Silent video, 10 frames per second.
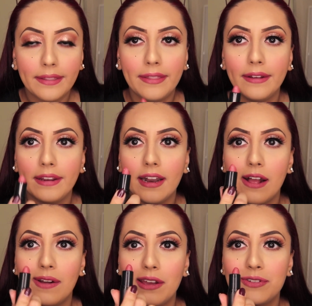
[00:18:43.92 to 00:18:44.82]
Look at
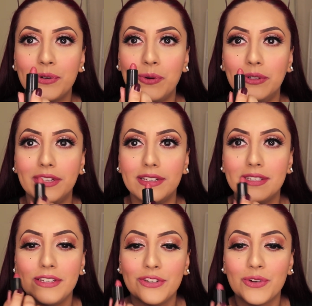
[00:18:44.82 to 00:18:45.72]
how I have to hold this
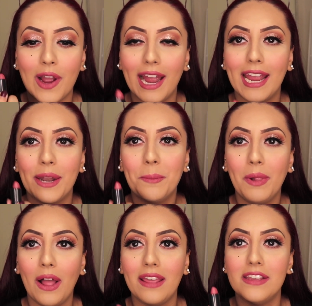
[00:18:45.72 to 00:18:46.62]
to try and
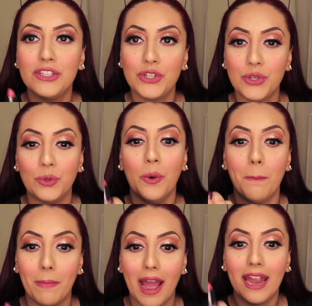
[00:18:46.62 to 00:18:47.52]
apply this to
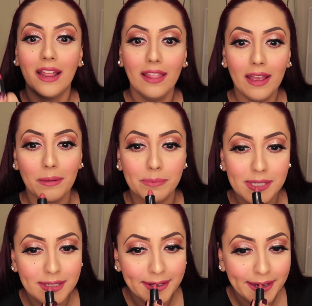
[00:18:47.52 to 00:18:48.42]
my
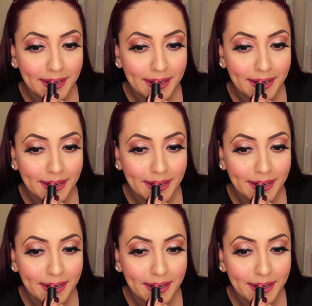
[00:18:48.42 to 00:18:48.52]
lips.